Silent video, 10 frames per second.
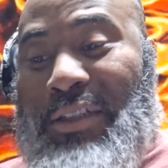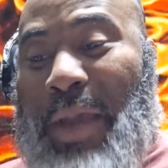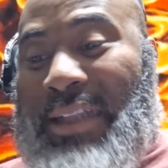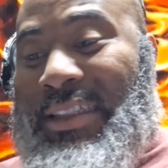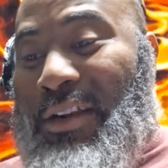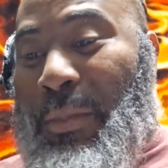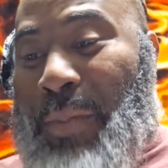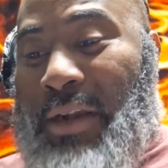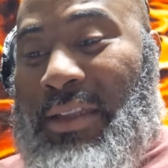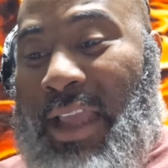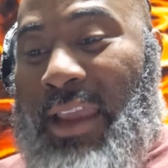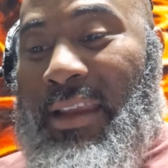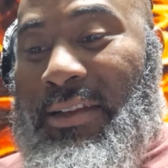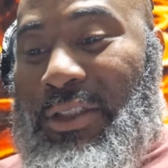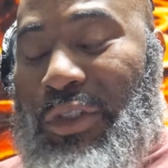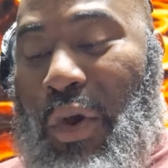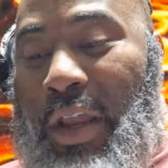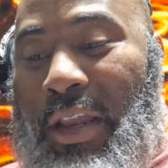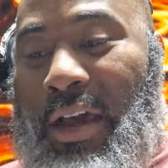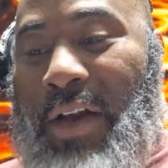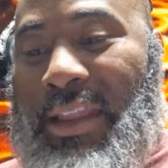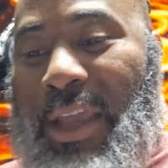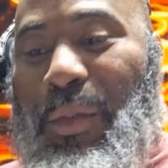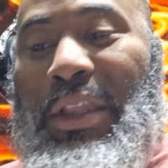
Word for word: This is my channel birthday. Showing love. I think